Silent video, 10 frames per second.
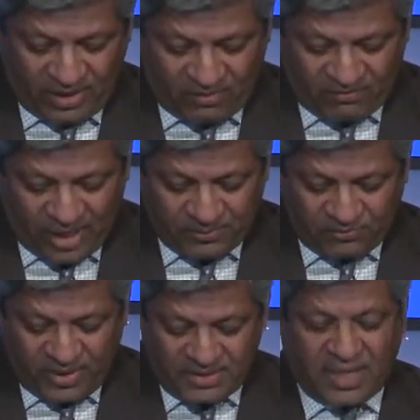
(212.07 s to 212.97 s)
We have helped to
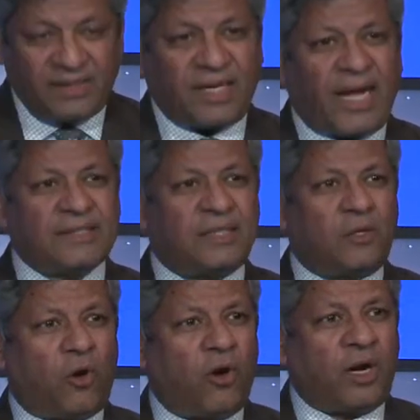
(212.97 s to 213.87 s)
redesign the
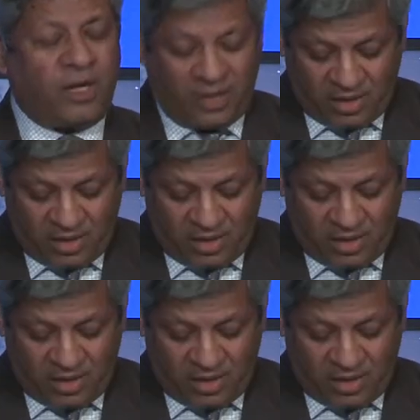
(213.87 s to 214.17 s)
cancer.org